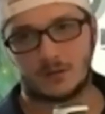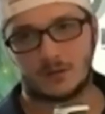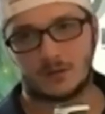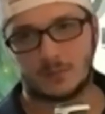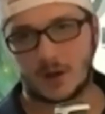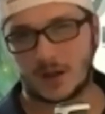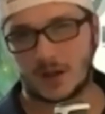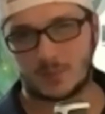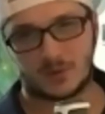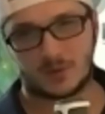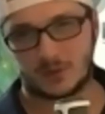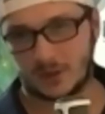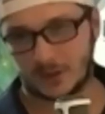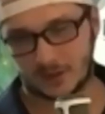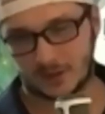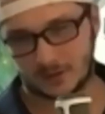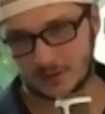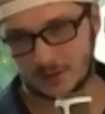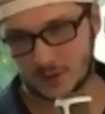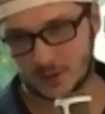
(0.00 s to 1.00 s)
Might have been
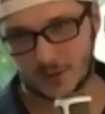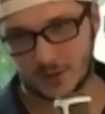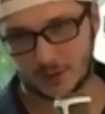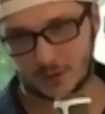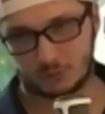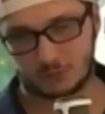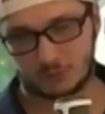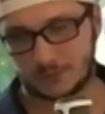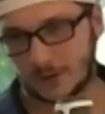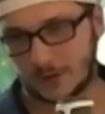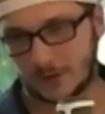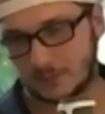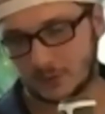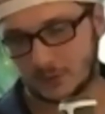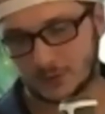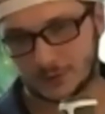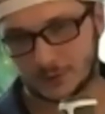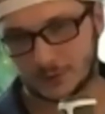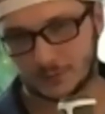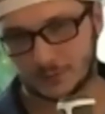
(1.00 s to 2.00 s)
like a special
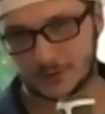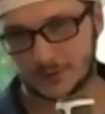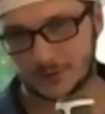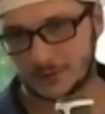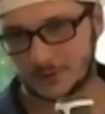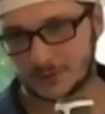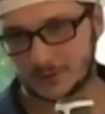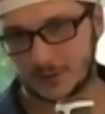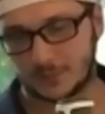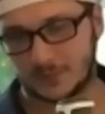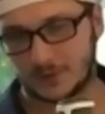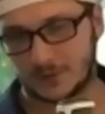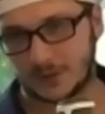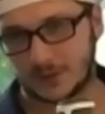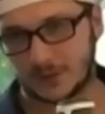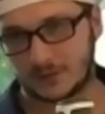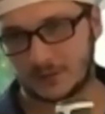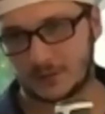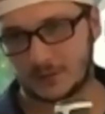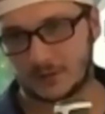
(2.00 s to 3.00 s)
revival service or something.
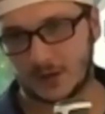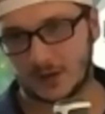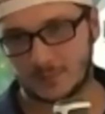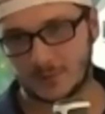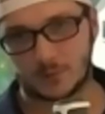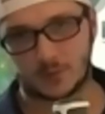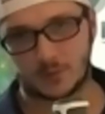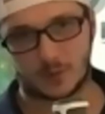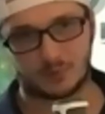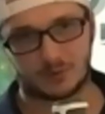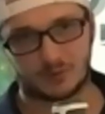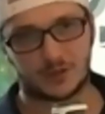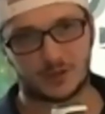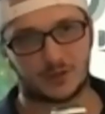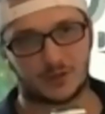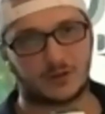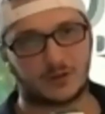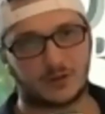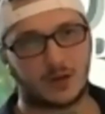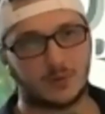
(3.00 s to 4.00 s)
And I remember the
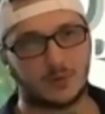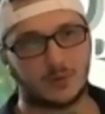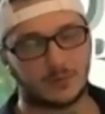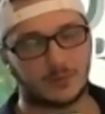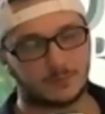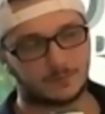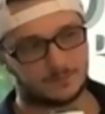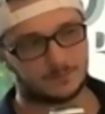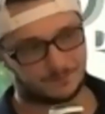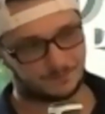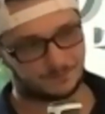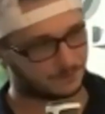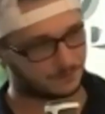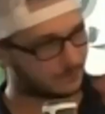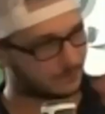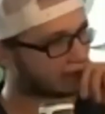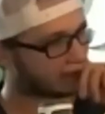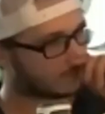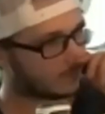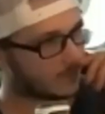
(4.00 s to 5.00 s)
preacher coming
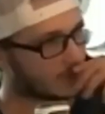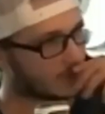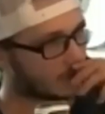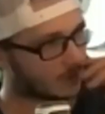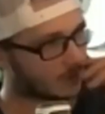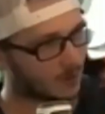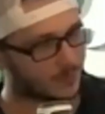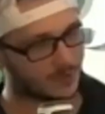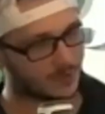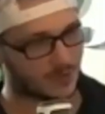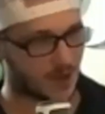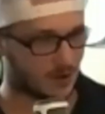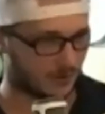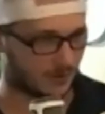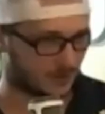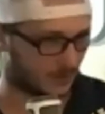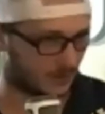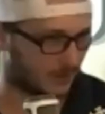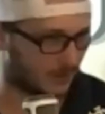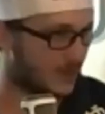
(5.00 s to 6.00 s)
coming down,
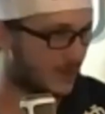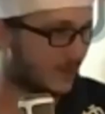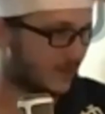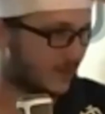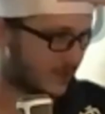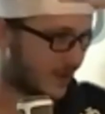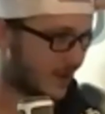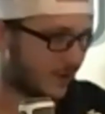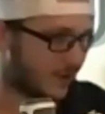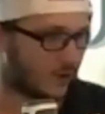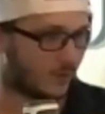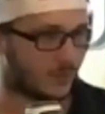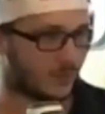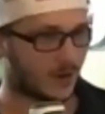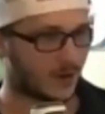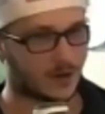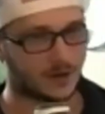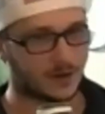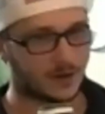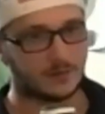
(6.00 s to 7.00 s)
is laying his hand on
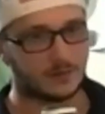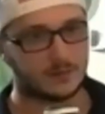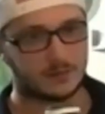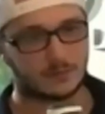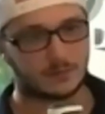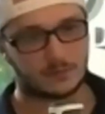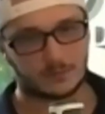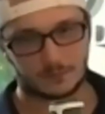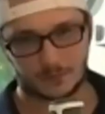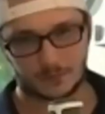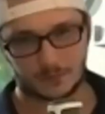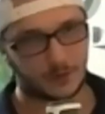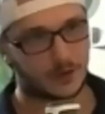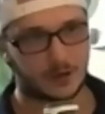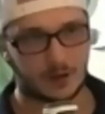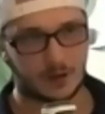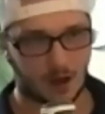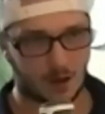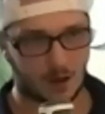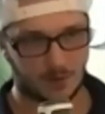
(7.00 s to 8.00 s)
my head. Very
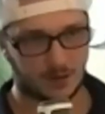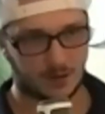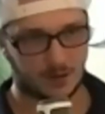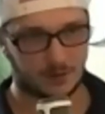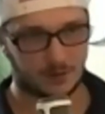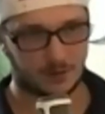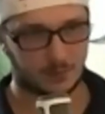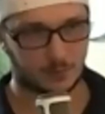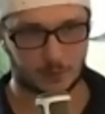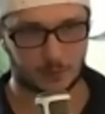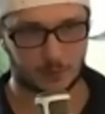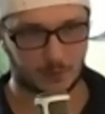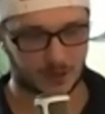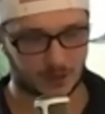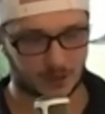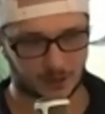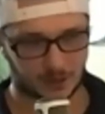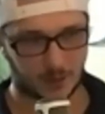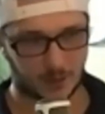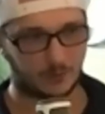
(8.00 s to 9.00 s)
common in the movement
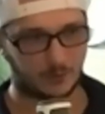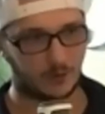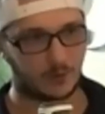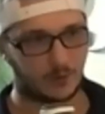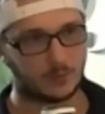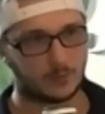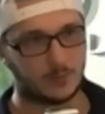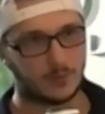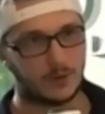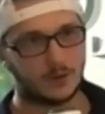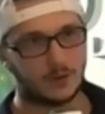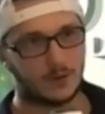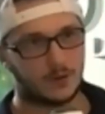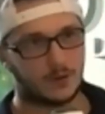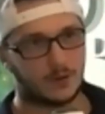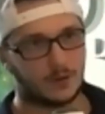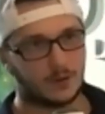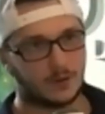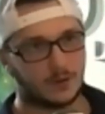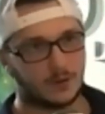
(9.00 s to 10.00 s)
I came from,
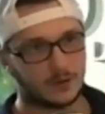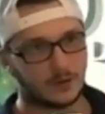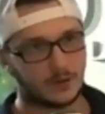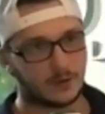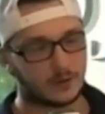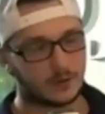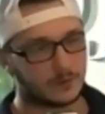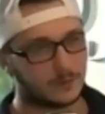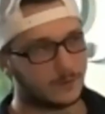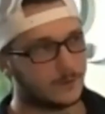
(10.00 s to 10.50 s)
you know.